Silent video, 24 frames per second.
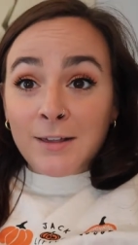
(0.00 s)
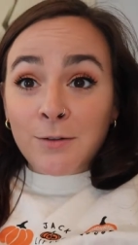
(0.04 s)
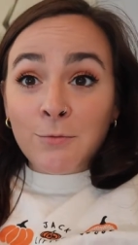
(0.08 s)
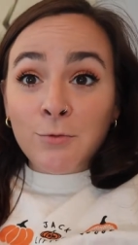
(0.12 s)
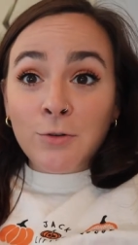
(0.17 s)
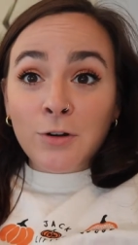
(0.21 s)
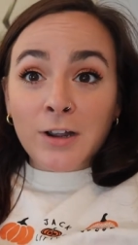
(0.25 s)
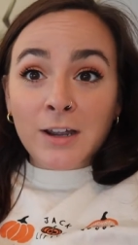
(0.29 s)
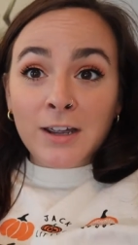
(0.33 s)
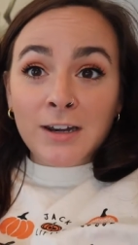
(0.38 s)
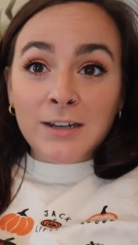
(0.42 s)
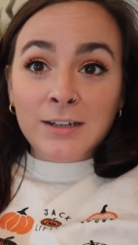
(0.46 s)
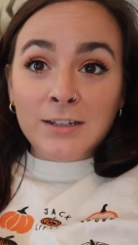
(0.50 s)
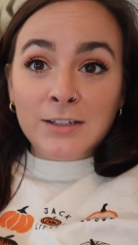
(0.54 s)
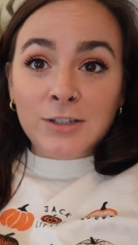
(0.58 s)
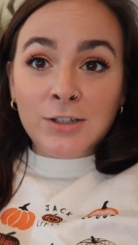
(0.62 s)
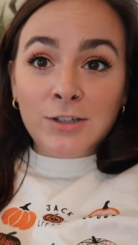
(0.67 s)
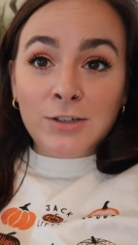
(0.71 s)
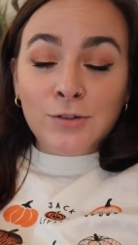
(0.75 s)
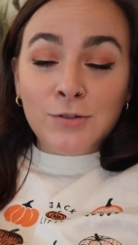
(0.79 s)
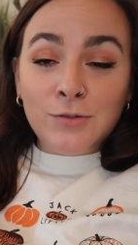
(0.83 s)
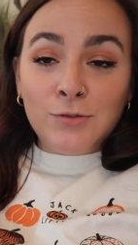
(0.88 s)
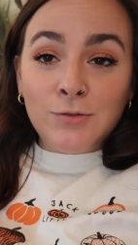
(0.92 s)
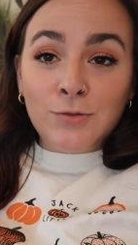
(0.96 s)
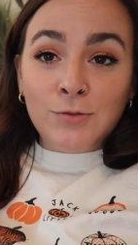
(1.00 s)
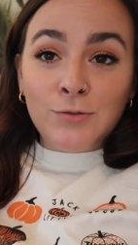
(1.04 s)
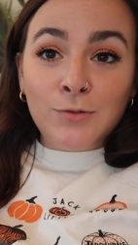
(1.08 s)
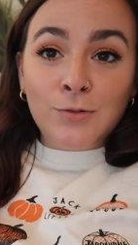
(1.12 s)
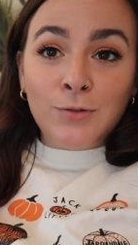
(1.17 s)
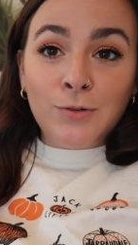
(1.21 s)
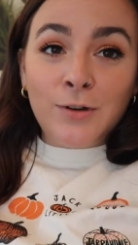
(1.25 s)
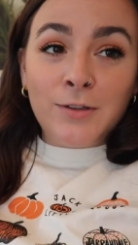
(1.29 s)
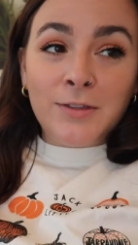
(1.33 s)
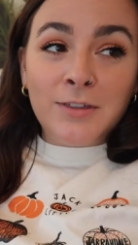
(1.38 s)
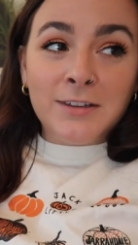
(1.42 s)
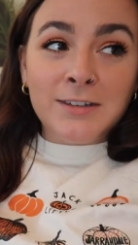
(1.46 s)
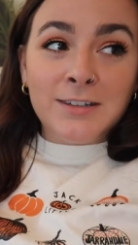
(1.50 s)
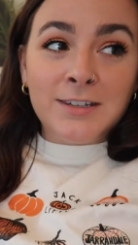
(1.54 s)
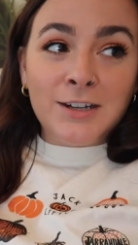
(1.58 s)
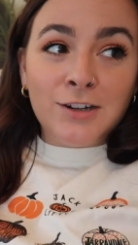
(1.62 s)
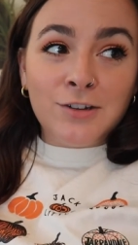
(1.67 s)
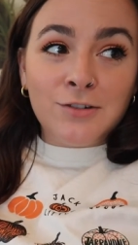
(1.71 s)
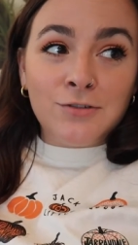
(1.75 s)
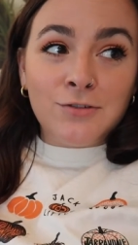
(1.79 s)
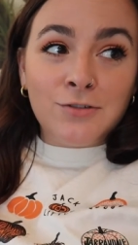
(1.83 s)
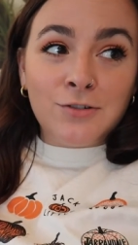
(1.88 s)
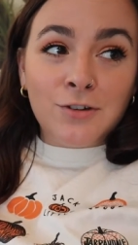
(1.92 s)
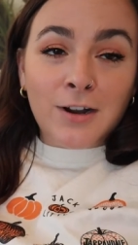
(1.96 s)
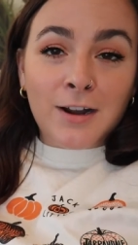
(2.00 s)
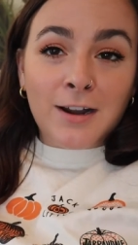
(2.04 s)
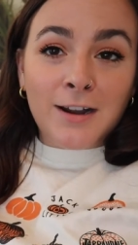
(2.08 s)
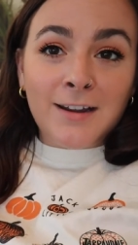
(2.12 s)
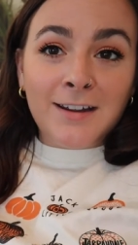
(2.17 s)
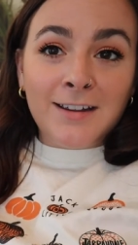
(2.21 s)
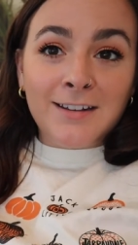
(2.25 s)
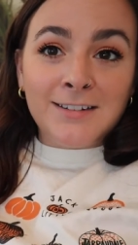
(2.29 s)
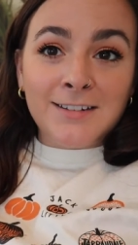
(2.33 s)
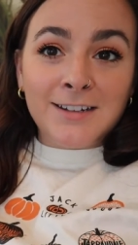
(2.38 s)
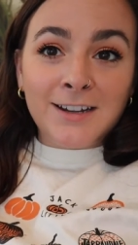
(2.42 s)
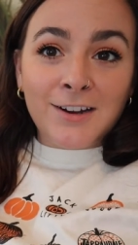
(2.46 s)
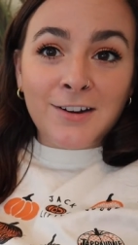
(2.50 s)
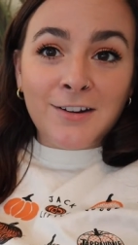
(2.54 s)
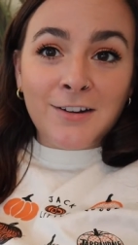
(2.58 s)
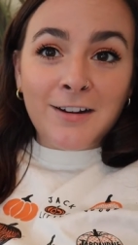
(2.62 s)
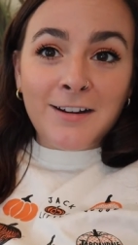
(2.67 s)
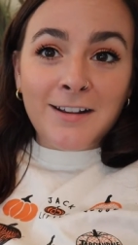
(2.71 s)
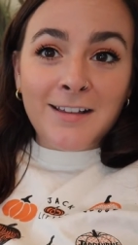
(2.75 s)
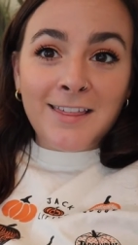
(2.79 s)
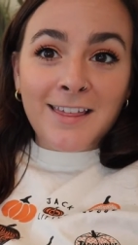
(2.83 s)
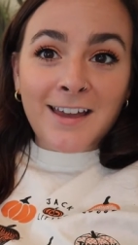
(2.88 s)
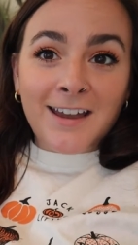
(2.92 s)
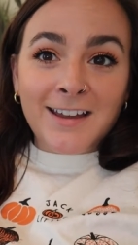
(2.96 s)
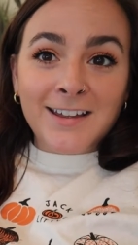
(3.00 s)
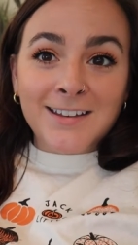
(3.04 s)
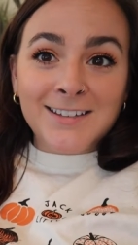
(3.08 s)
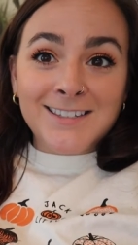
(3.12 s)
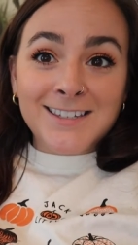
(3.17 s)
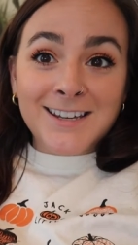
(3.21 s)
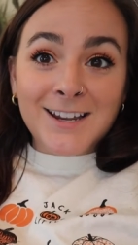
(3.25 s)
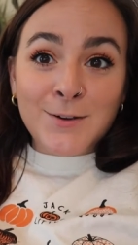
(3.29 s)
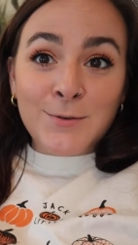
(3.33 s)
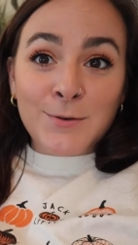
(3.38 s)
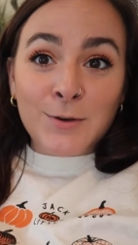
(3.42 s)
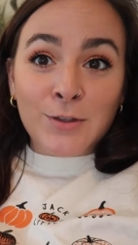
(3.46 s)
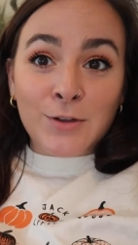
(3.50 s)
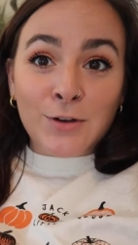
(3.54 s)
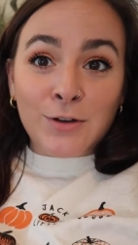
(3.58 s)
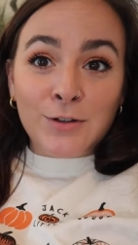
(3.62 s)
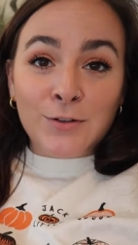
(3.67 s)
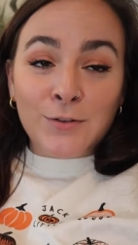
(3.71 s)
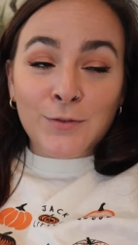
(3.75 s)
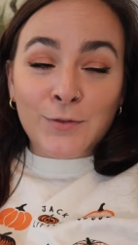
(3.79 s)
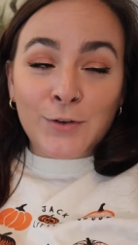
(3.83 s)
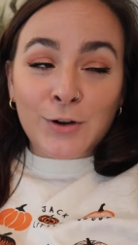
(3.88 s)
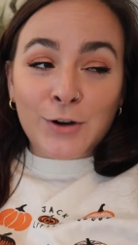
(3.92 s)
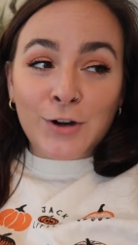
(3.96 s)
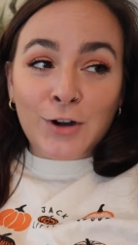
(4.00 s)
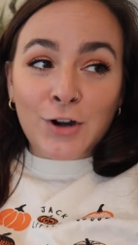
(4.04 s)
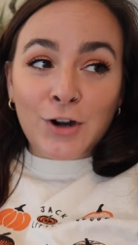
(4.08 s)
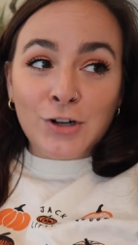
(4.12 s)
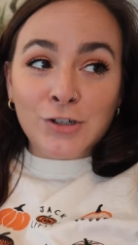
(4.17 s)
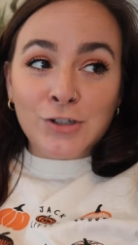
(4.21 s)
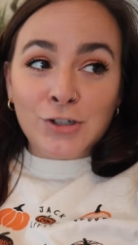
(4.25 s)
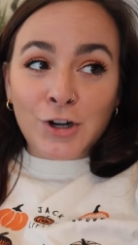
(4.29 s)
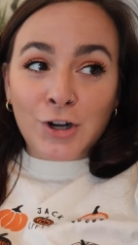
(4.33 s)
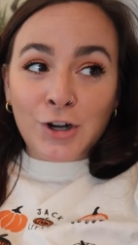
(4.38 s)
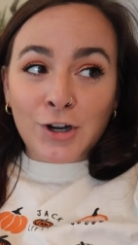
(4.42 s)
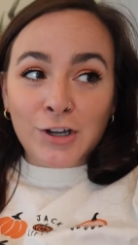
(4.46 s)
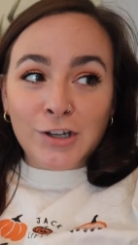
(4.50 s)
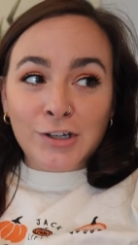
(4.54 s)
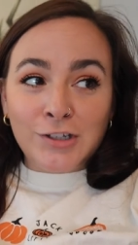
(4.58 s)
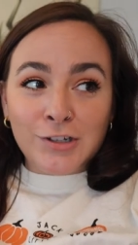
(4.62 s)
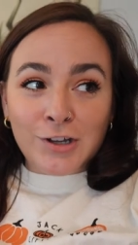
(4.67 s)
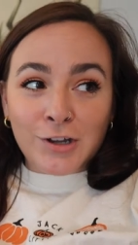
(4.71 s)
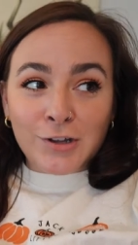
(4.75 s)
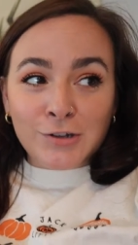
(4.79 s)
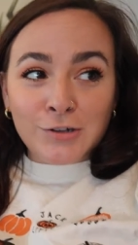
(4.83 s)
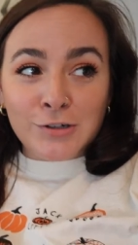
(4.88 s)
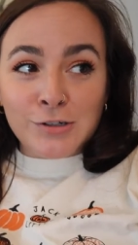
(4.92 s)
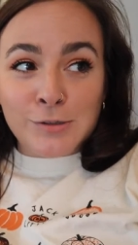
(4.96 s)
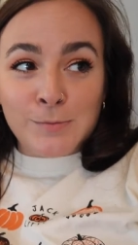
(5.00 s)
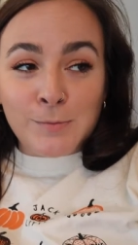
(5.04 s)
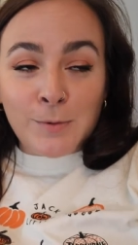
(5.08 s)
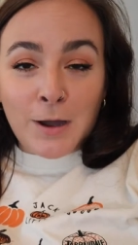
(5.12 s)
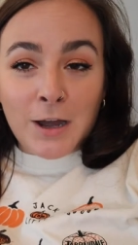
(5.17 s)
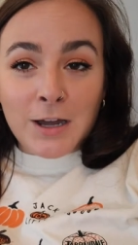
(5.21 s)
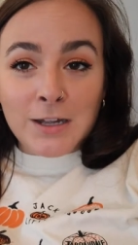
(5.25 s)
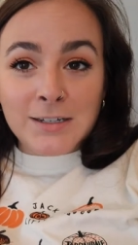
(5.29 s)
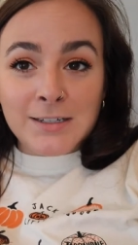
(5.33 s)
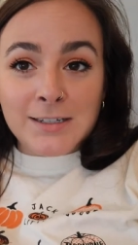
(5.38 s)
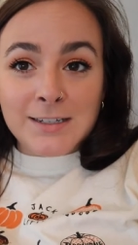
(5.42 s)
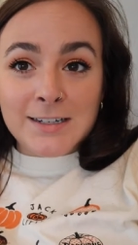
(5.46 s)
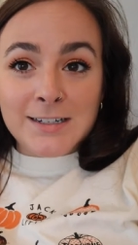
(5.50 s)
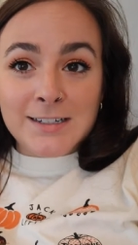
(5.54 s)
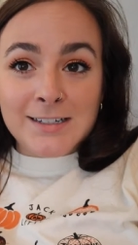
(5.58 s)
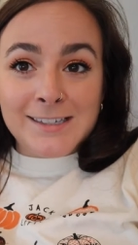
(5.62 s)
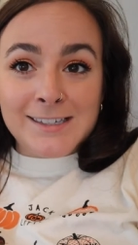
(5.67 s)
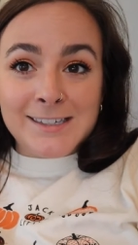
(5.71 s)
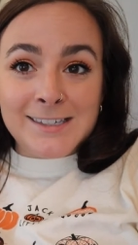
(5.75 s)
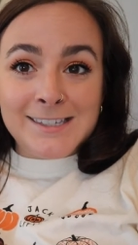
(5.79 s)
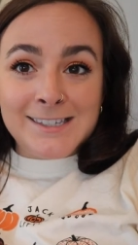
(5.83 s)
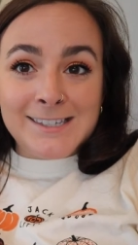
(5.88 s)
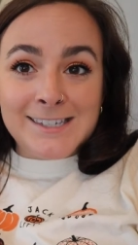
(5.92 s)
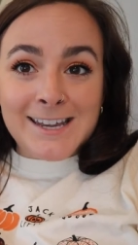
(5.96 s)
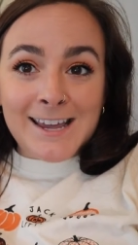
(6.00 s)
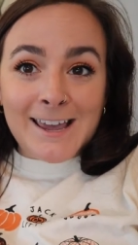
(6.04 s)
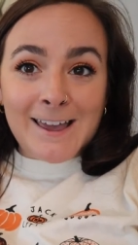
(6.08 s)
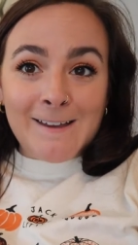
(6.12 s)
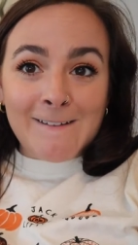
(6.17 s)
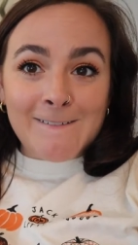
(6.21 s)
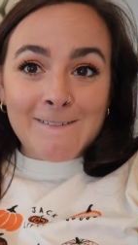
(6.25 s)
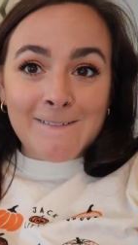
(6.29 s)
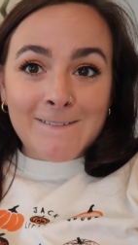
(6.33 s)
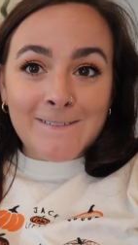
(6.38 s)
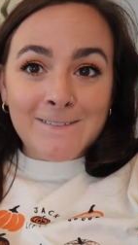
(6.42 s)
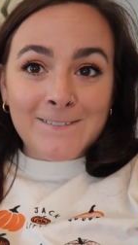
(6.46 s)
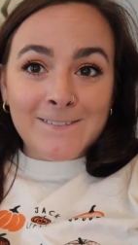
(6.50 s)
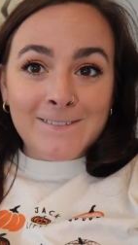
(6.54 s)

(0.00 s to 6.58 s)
then we'll get into the tiered tray and decorating that with all of our Target dollar spot stuff.